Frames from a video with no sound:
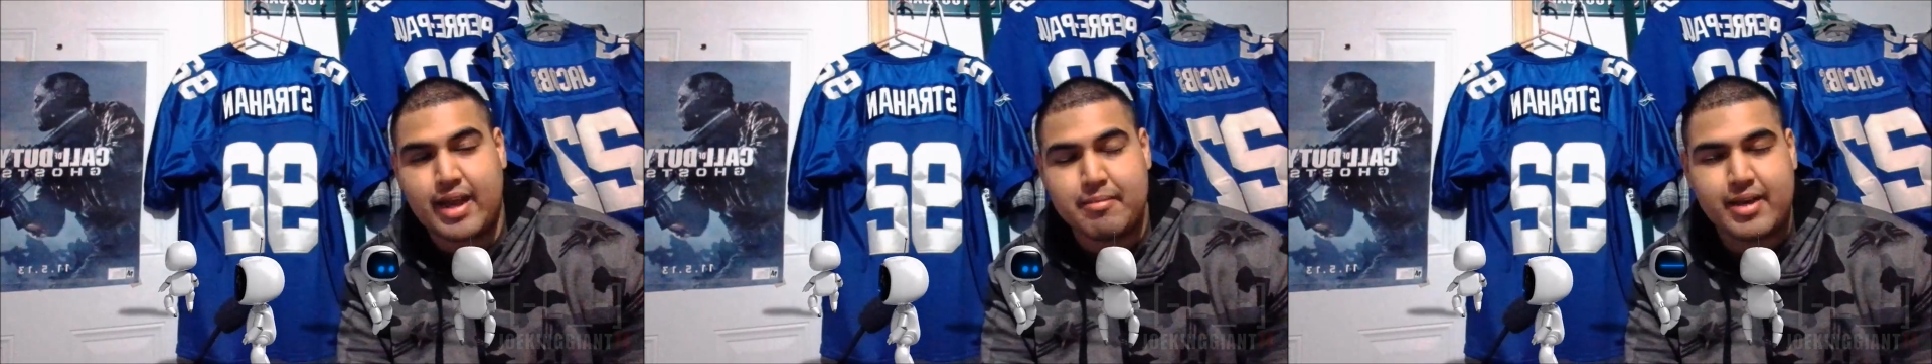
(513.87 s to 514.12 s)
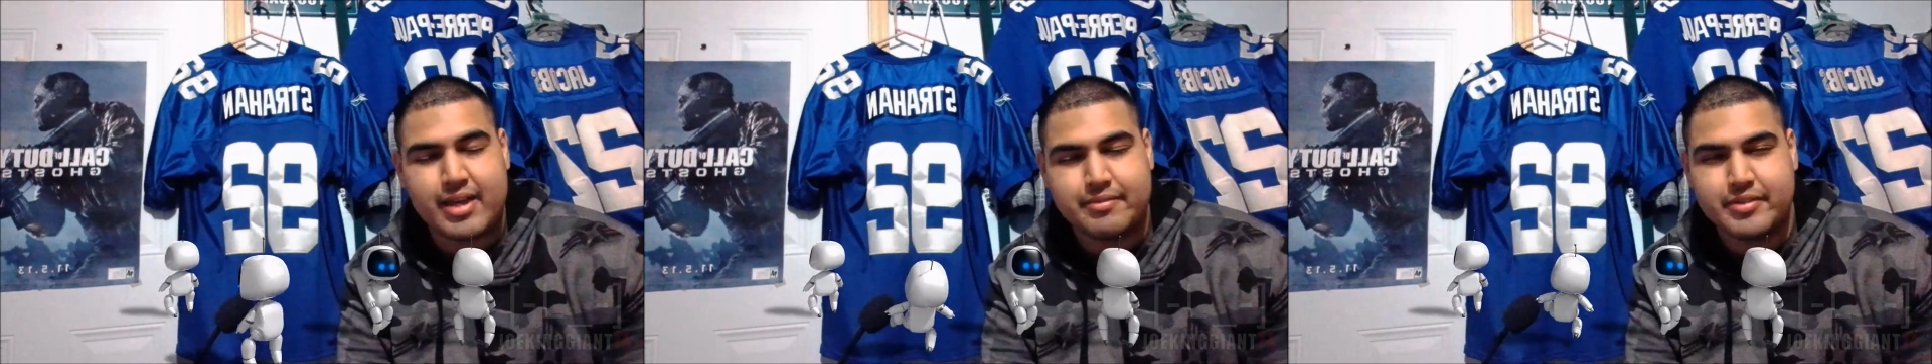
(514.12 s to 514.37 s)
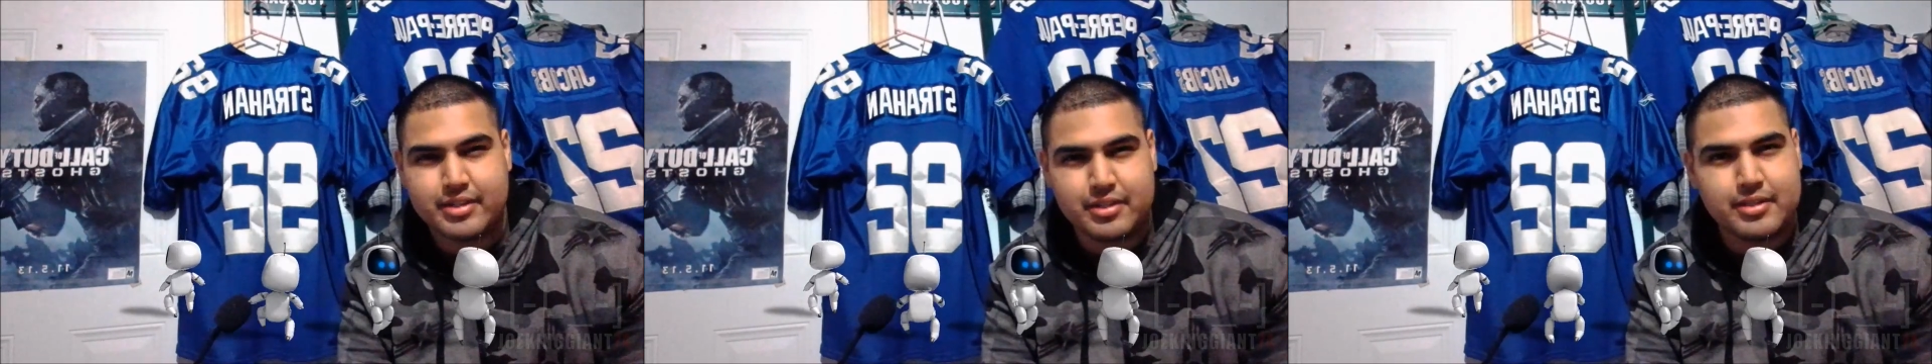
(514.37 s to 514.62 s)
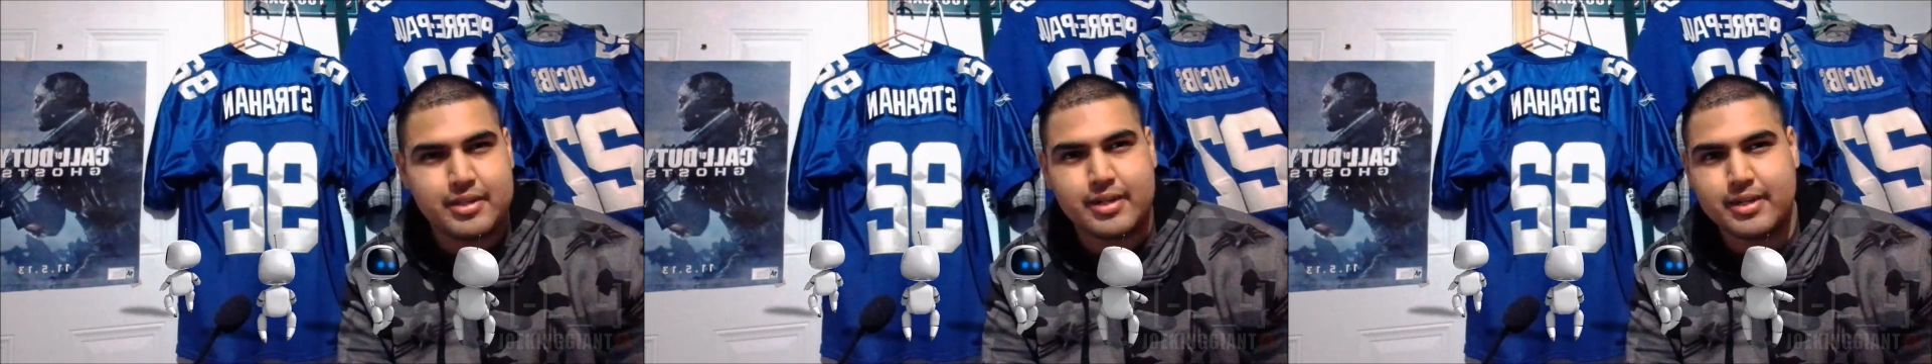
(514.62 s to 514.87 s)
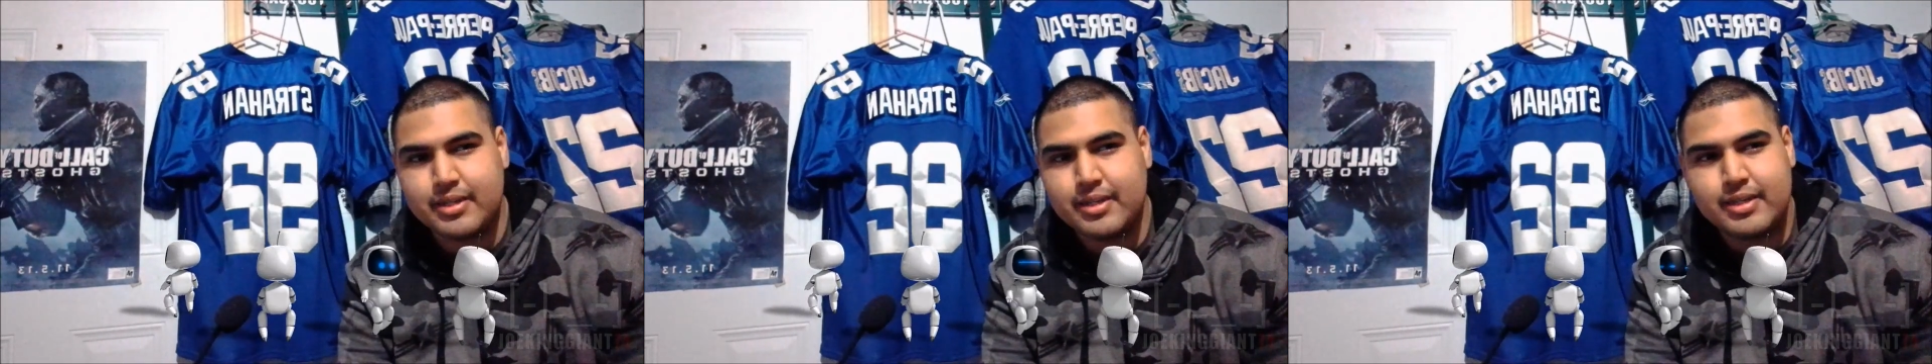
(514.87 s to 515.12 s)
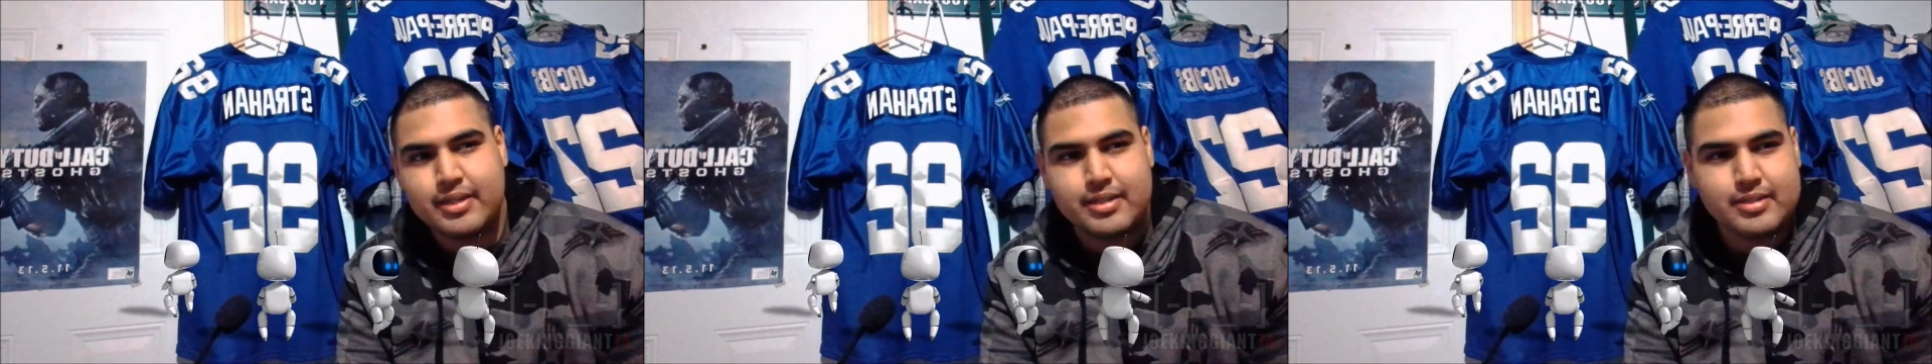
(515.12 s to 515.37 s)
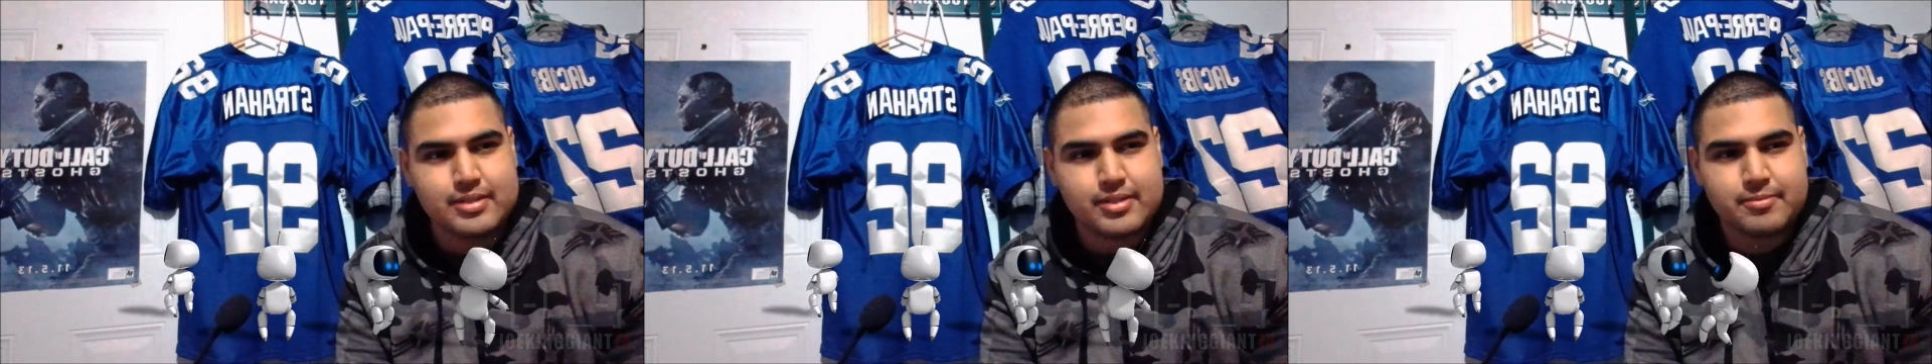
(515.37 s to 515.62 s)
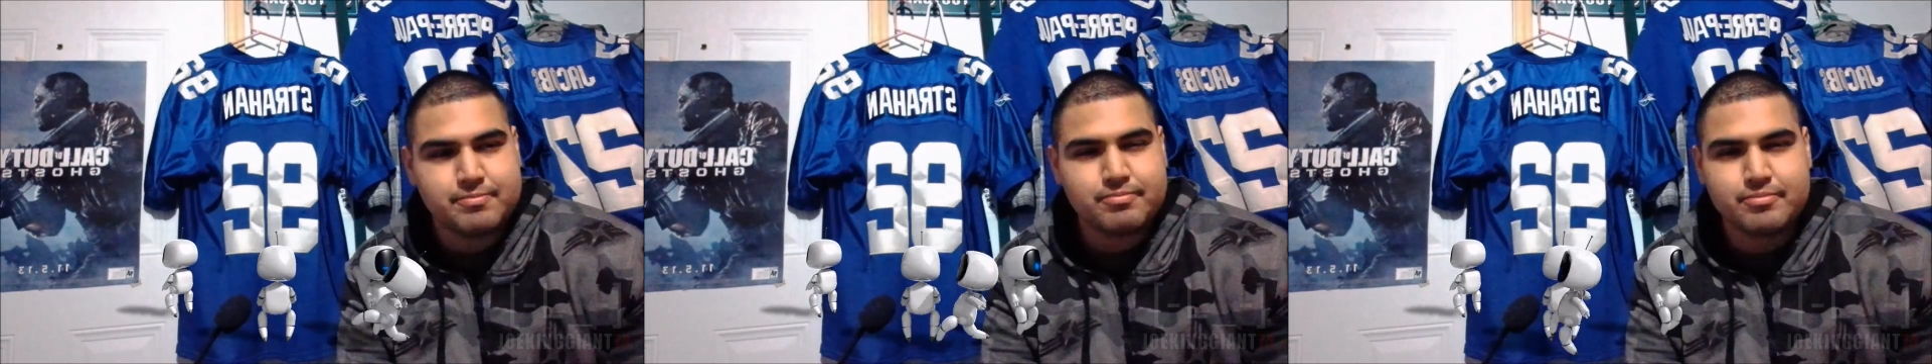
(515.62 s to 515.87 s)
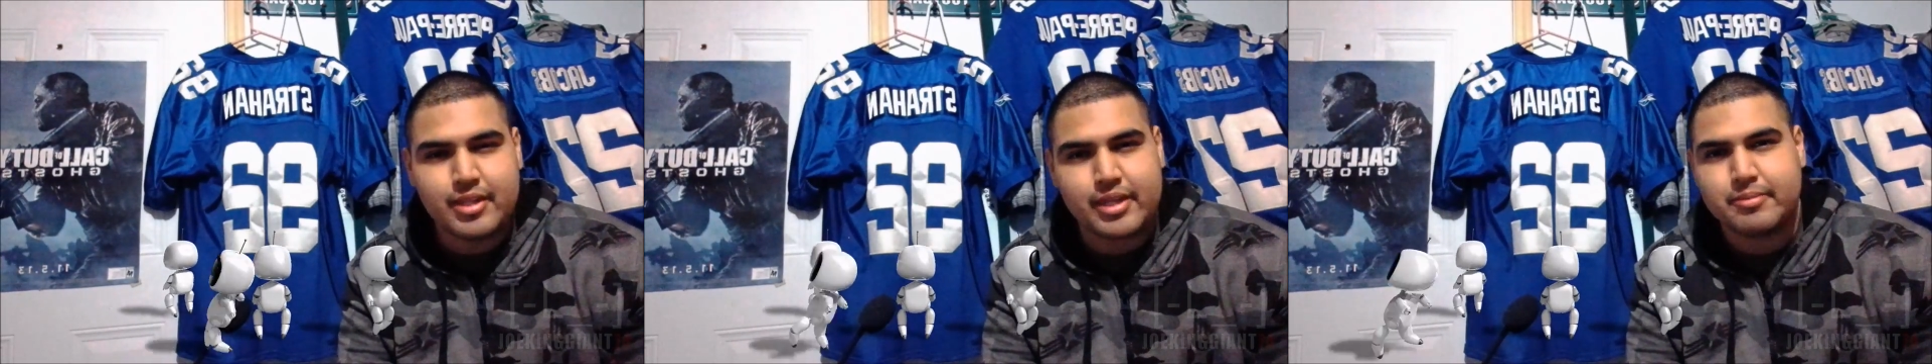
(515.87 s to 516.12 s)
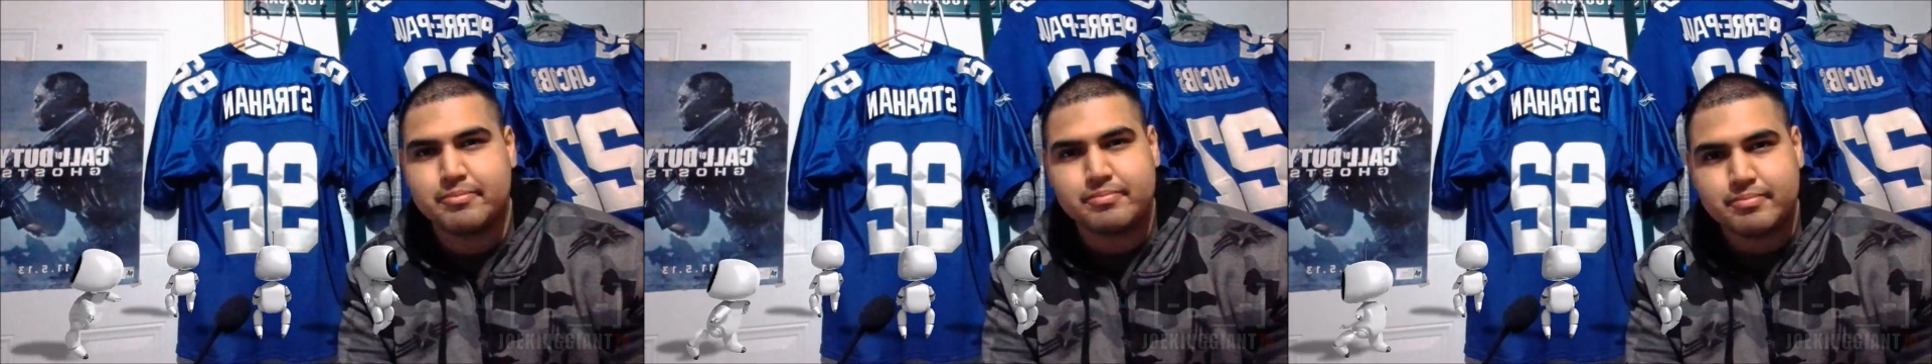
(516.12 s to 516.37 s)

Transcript: I'm kind of an underdog, so hey,